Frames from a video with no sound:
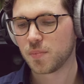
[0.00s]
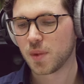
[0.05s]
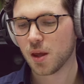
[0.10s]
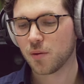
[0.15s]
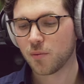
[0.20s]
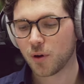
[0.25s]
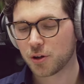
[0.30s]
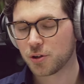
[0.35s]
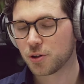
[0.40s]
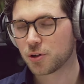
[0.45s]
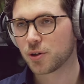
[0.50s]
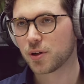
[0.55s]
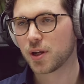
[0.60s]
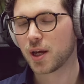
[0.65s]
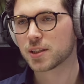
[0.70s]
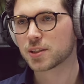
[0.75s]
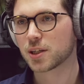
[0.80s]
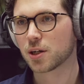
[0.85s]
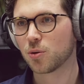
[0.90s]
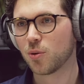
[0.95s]
where you can
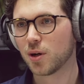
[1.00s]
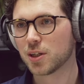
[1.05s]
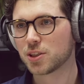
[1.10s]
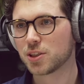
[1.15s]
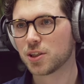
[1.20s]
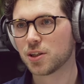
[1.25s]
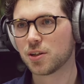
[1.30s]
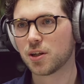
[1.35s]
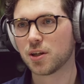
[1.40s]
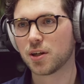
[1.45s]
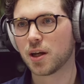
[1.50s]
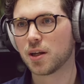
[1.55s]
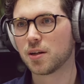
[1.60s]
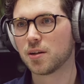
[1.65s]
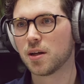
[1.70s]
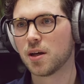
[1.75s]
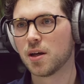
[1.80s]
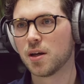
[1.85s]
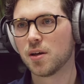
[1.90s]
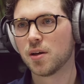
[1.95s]
ask a question, and then
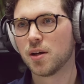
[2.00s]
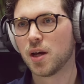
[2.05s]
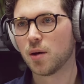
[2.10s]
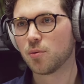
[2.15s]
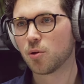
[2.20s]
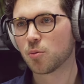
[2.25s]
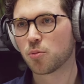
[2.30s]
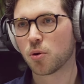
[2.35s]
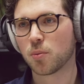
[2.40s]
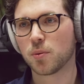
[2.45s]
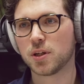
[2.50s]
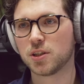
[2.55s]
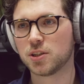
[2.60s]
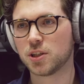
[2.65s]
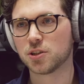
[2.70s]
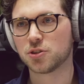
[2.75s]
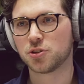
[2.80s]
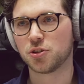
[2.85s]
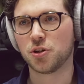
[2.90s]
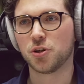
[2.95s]
it will probably
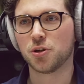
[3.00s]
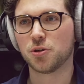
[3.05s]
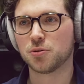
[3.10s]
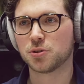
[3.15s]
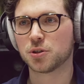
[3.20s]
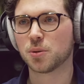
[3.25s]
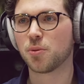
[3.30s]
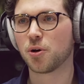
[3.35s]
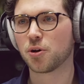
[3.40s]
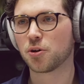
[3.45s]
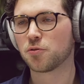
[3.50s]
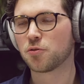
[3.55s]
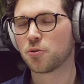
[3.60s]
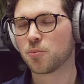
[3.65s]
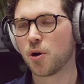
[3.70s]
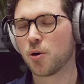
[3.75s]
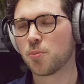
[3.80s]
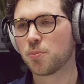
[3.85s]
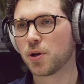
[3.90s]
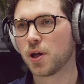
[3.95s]
just use a model from
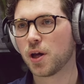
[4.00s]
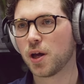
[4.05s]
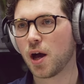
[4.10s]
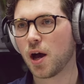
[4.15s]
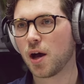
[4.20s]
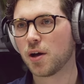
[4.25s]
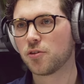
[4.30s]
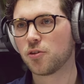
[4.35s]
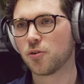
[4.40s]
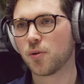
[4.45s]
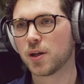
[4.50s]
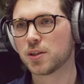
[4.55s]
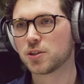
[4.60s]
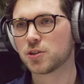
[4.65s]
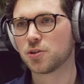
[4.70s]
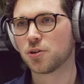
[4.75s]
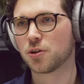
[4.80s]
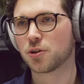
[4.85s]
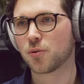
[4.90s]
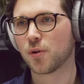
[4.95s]
OpenAI to
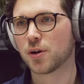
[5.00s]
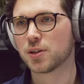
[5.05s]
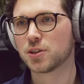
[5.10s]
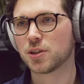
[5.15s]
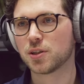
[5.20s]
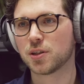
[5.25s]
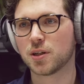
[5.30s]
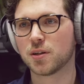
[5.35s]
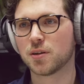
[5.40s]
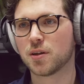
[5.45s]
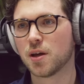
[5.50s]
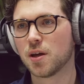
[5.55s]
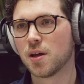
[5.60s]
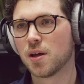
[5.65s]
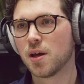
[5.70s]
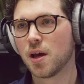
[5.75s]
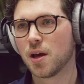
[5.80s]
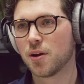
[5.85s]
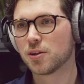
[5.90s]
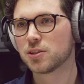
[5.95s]
answer your question, and
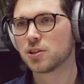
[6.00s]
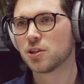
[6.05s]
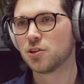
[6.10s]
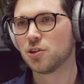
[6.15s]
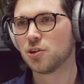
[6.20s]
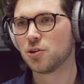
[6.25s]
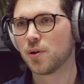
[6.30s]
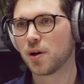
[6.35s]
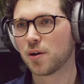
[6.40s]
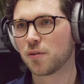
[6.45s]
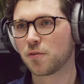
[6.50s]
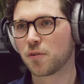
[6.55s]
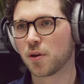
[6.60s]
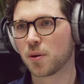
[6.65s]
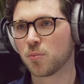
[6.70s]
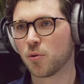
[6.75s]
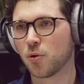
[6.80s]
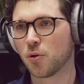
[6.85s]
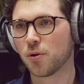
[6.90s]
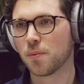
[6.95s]
it doesn't do
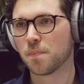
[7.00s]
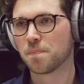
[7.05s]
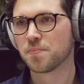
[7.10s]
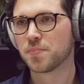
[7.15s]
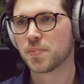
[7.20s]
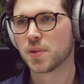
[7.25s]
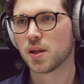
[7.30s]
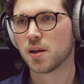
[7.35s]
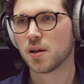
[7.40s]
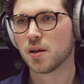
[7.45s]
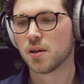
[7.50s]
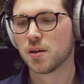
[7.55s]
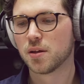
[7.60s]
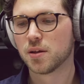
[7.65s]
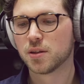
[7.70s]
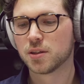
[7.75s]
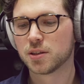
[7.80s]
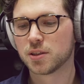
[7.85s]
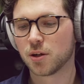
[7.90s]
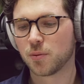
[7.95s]
anything more.
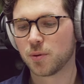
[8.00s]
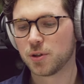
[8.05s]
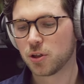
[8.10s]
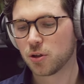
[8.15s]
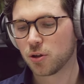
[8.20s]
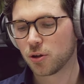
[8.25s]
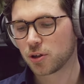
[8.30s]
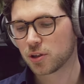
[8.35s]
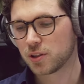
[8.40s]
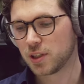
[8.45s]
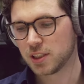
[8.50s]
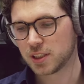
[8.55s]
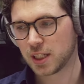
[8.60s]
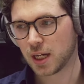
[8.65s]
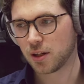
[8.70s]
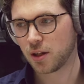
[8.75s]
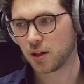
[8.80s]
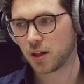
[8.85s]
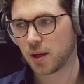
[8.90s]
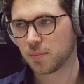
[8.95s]
So when you look at these
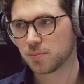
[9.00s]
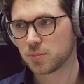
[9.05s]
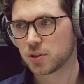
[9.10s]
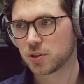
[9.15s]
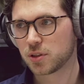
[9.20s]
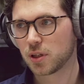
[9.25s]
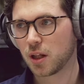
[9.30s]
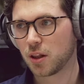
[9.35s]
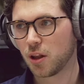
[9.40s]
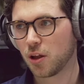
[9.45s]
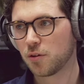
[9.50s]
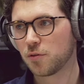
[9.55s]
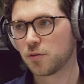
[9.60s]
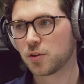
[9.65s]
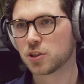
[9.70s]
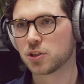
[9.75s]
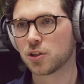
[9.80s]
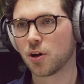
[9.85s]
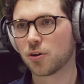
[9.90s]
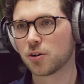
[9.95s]
LLMs, a lot of the
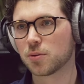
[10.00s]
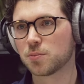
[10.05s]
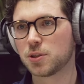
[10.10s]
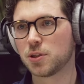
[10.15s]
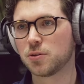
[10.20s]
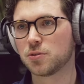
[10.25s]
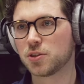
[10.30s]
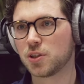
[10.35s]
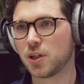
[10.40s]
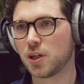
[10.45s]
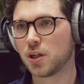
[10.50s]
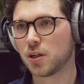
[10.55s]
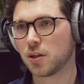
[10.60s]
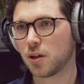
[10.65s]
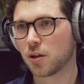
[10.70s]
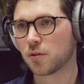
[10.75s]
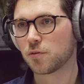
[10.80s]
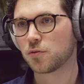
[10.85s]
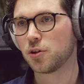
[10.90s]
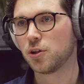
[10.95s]
startups you see, a
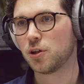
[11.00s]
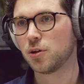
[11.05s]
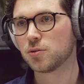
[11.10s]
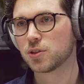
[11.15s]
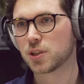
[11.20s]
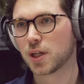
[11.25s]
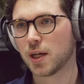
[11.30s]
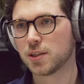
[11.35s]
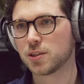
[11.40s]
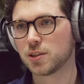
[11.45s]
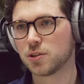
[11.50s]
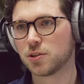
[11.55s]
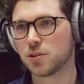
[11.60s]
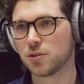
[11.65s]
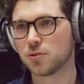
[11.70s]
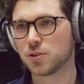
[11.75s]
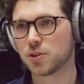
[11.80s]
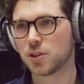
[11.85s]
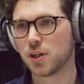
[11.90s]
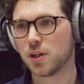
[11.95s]
lot of the use cases you
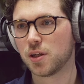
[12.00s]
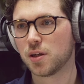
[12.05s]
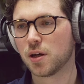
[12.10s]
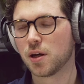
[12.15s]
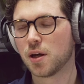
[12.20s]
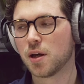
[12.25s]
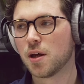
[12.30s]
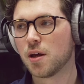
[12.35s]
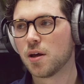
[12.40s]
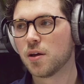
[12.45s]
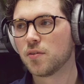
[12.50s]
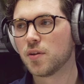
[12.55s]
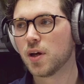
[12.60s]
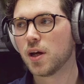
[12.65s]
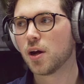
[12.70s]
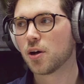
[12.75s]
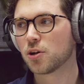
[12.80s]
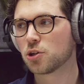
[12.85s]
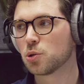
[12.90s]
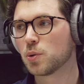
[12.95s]
see, they
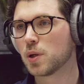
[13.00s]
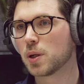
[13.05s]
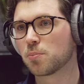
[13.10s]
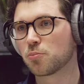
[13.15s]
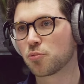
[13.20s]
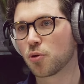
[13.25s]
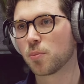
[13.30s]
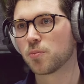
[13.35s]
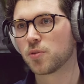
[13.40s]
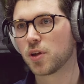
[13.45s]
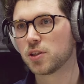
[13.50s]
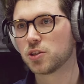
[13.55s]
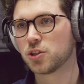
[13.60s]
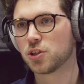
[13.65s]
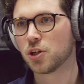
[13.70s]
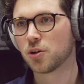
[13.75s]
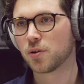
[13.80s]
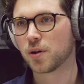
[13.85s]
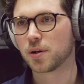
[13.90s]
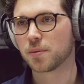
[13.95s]
are doing prompt
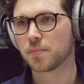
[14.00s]
engineering.